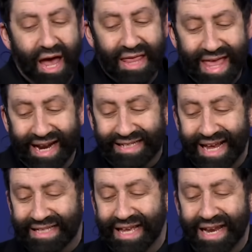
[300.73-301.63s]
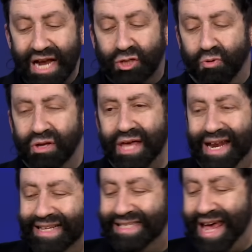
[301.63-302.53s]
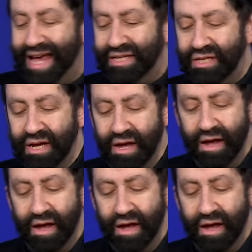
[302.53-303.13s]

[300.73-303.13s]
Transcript: And then it says the next word, then it says,